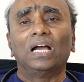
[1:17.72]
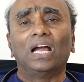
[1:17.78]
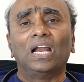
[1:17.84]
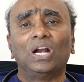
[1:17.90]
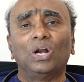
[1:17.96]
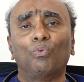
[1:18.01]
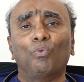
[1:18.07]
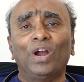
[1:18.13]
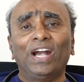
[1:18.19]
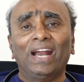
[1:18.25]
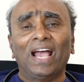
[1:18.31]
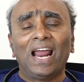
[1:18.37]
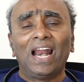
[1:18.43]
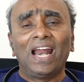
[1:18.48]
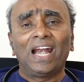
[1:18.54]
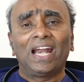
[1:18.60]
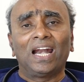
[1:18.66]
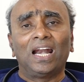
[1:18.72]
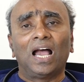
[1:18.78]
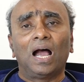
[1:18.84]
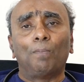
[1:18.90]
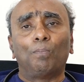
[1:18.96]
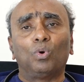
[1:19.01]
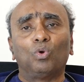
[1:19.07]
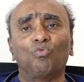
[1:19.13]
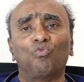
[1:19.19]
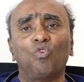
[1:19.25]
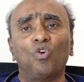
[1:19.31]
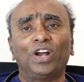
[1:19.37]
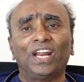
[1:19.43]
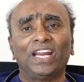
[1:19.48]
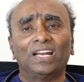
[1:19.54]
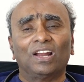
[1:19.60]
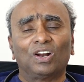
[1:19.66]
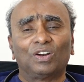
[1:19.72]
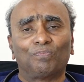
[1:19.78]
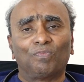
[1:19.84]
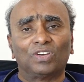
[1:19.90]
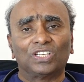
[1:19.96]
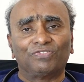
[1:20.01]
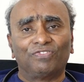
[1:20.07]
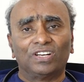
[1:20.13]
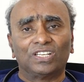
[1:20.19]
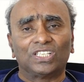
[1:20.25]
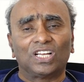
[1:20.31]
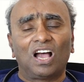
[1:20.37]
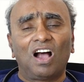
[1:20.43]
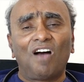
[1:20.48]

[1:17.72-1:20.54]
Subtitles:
and we dilated up to 14 atmospheres.